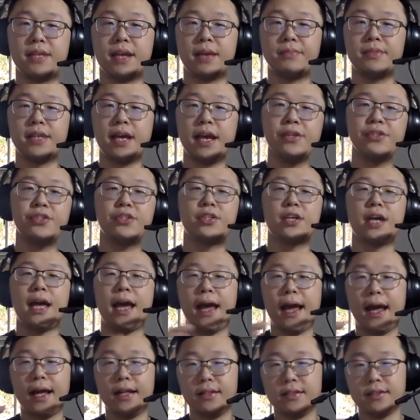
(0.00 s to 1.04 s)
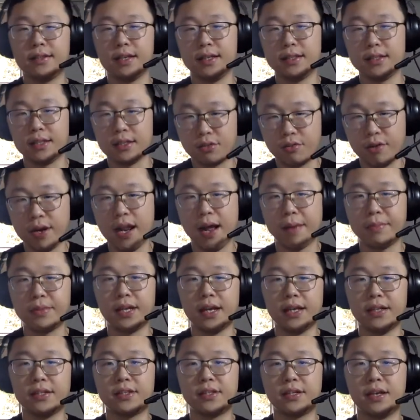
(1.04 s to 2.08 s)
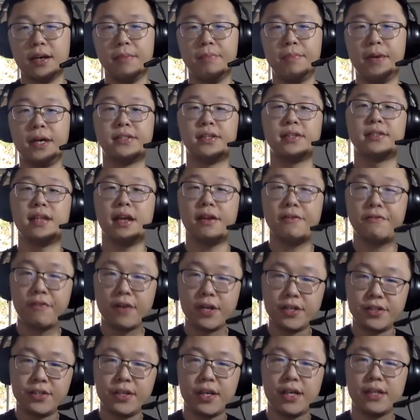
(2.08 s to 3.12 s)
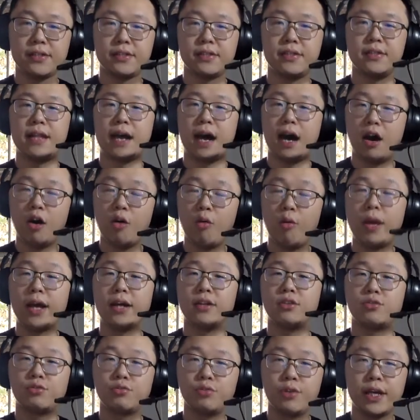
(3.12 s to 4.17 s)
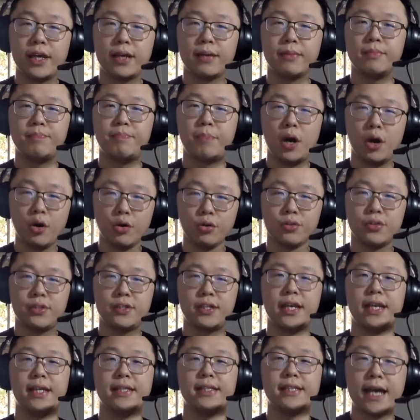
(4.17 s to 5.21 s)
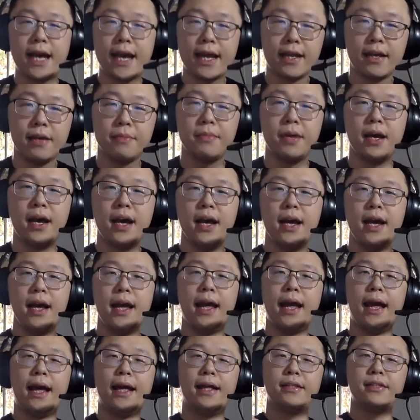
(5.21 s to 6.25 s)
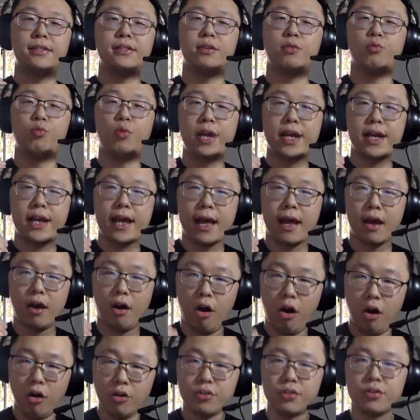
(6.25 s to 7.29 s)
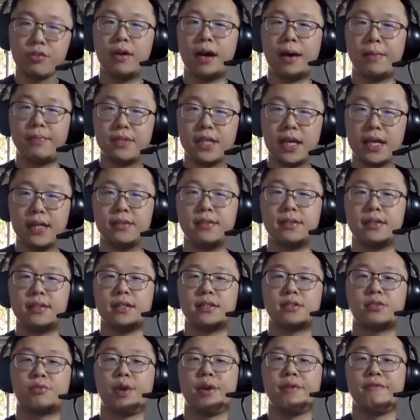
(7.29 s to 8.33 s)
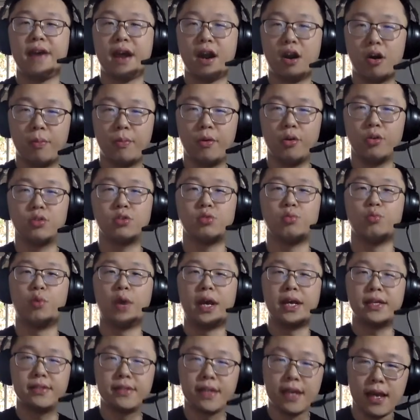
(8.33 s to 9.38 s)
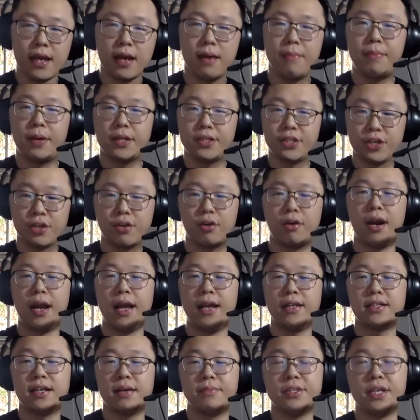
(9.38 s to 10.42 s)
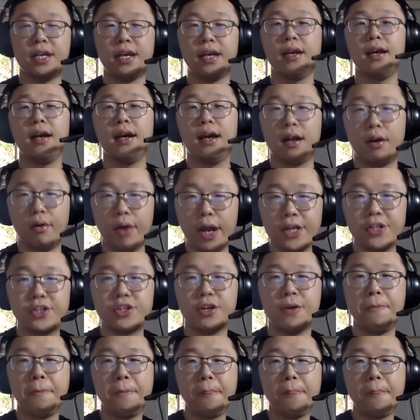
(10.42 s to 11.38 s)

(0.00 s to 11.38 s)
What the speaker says: updates and the discrete updates. But the difference is now we are doing both in tandem, and we can also update the discrete variables within a particular HMC iteration.